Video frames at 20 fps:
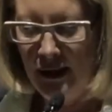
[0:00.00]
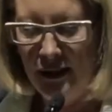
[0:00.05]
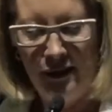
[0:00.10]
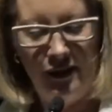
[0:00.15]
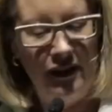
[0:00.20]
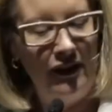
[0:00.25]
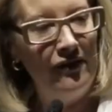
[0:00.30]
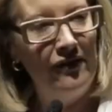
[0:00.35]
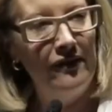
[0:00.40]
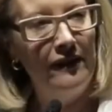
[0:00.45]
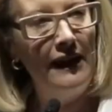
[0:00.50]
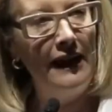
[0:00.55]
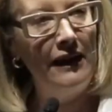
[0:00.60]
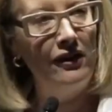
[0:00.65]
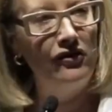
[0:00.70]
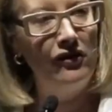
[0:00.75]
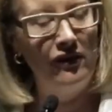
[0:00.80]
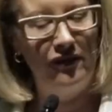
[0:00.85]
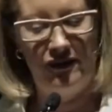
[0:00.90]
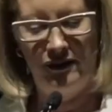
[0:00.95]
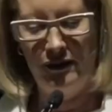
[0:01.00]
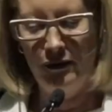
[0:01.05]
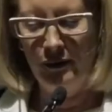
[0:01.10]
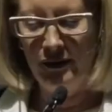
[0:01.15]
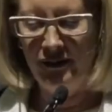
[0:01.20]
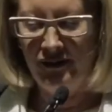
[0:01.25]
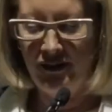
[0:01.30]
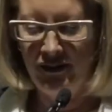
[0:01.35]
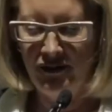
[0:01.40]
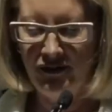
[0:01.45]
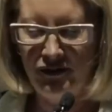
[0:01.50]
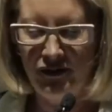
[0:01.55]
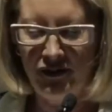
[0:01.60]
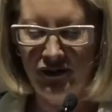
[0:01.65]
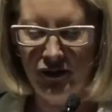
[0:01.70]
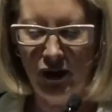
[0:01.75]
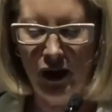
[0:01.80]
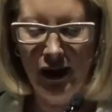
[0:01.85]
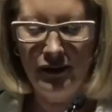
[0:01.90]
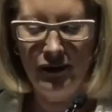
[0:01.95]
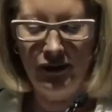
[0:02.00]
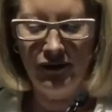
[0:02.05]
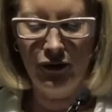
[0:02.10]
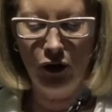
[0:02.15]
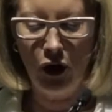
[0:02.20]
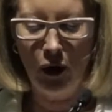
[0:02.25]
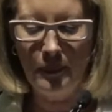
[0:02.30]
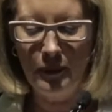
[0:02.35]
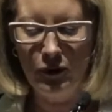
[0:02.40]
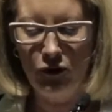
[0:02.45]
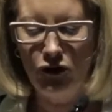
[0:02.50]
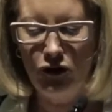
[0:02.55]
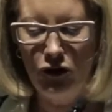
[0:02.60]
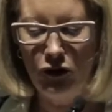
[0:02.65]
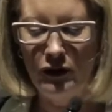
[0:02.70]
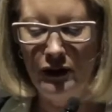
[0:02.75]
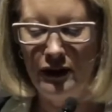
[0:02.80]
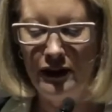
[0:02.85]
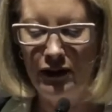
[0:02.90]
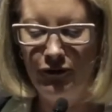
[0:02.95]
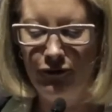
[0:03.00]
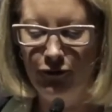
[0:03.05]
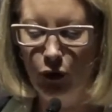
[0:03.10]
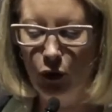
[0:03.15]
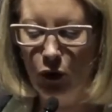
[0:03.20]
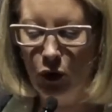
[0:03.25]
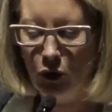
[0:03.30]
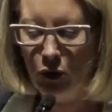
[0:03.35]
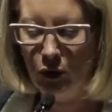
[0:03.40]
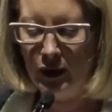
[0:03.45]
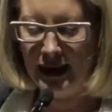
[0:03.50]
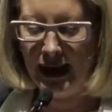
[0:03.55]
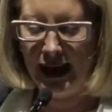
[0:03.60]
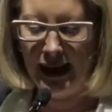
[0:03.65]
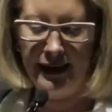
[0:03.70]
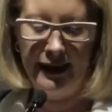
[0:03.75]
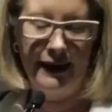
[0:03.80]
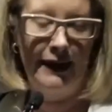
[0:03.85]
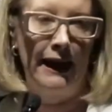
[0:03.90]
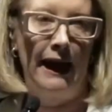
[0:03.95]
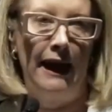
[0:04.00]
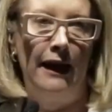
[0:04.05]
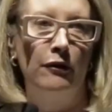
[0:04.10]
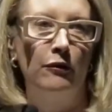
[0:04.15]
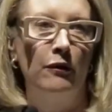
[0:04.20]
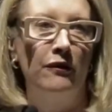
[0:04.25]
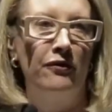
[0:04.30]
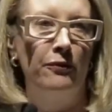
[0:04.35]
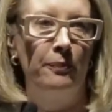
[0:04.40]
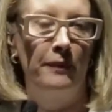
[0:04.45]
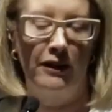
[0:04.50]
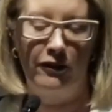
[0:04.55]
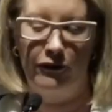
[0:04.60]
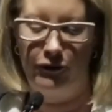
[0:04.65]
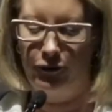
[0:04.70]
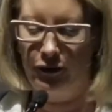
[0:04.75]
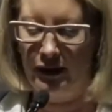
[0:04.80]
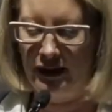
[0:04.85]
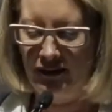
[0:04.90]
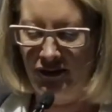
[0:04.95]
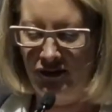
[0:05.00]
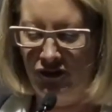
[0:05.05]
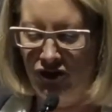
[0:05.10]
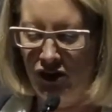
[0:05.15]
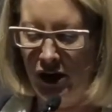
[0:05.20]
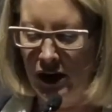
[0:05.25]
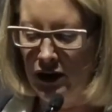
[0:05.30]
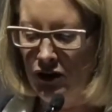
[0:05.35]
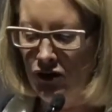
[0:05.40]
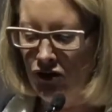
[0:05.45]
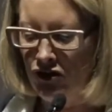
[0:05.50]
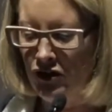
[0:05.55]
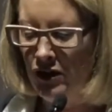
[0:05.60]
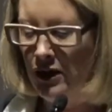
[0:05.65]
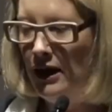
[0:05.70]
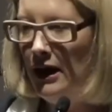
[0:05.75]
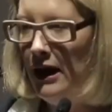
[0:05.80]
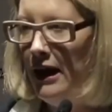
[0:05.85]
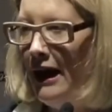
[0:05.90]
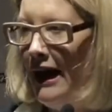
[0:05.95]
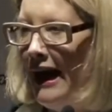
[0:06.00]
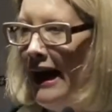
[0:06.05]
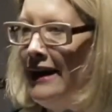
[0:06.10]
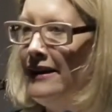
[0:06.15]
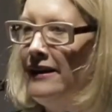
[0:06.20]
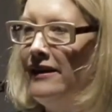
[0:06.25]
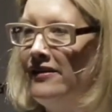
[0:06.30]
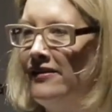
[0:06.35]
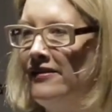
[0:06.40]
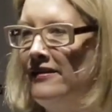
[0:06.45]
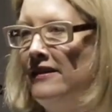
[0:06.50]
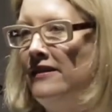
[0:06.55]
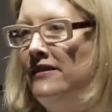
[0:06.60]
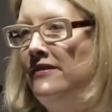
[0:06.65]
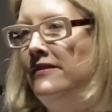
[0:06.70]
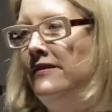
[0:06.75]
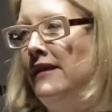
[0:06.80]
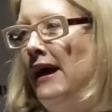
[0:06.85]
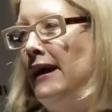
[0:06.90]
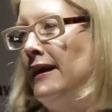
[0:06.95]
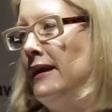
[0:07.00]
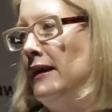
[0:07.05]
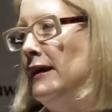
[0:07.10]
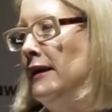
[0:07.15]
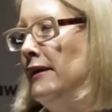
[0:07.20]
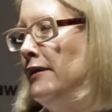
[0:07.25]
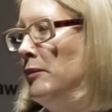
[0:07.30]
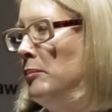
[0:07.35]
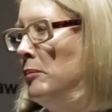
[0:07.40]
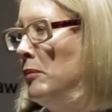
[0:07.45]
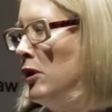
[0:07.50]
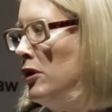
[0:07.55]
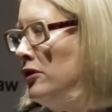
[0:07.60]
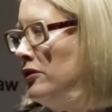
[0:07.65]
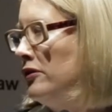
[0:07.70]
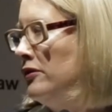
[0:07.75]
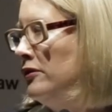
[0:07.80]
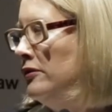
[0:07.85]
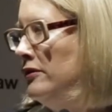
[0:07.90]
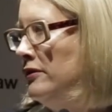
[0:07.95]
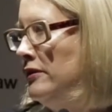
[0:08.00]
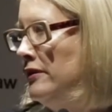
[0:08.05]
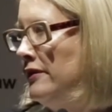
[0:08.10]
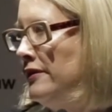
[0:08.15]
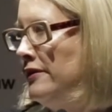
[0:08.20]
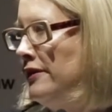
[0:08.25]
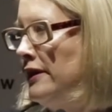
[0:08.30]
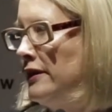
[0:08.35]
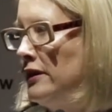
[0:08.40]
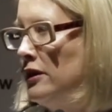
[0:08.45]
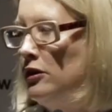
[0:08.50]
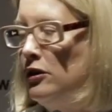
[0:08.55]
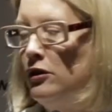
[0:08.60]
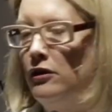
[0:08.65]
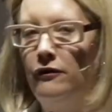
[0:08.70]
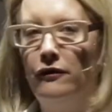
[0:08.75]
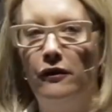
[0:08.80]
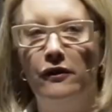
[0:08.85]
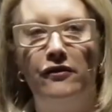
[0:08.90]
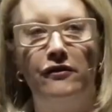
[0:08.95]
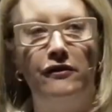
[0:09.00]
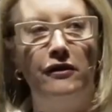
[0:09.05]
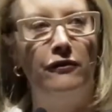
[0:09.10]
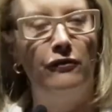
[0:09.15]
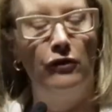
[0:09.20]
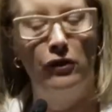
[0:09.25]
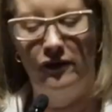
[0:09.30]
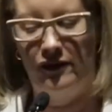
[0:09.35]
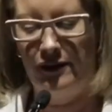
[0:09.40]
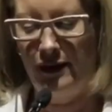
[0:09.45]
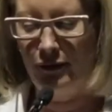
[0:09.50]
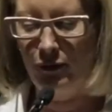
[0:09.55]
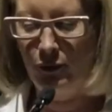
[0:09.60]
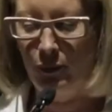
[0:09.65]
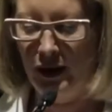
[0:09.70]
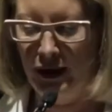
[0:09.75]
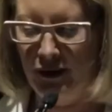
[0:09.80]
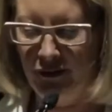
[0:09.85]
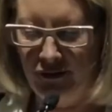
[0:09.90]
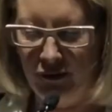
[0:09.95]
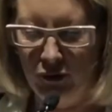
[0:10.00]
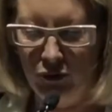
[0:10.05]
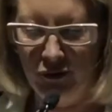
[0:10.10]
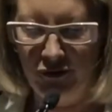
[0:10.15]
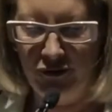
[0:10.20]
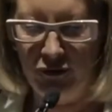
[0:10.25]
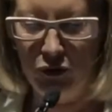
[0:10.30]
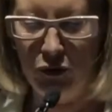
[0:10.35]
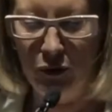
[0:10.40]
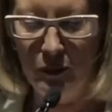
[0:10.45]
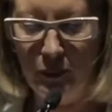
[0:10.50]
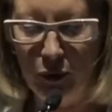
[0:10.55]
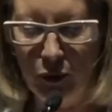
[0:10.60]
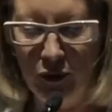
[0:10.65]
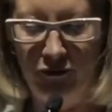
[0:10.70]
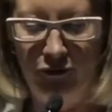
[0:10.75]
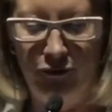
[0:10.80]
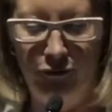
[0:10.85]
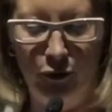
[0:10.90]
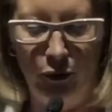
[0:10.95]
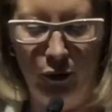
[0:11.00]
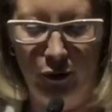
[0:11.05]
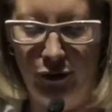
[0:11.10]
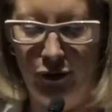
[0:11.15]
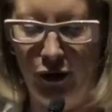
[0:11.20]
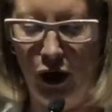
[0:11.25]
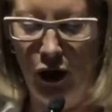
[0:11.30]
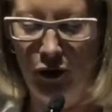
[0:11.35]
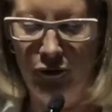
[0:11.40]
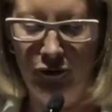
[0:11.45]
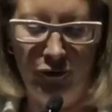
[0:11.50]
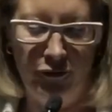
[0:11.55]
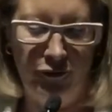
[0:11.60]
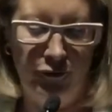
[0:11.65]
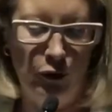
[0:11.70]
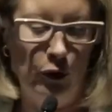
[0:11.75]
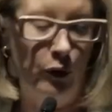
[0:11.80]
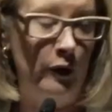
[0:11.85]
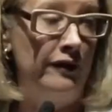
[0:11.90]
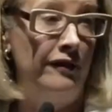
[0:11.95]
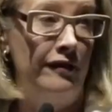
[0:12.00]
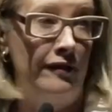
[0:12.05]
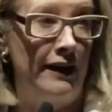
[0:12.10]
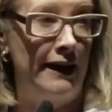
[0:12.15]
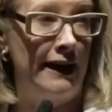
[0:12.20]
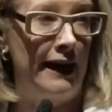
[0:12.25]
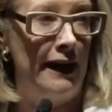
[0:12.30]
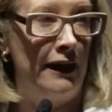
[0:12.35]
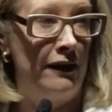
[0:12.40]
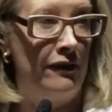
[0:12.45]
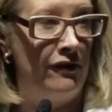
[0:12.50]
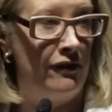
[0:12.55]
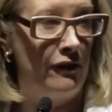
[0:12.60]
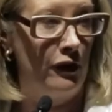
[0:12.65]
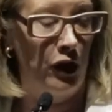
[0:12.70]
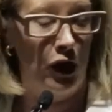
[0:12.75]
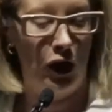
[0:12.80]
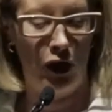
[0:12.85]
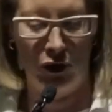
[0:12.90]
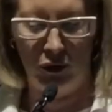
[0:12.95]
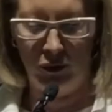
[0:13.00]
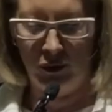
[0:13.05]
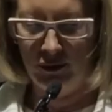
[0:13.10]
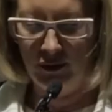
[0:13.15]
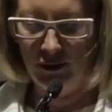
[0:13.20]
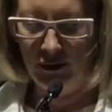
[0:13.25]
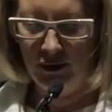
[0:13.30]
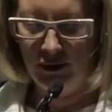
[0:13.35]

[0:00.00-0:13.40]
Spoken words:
This lecture series is designed as an opportunity for organic and respectful exchange, and it's exactly the model that the University of New South Wales Law School put forth over 4 decades ago.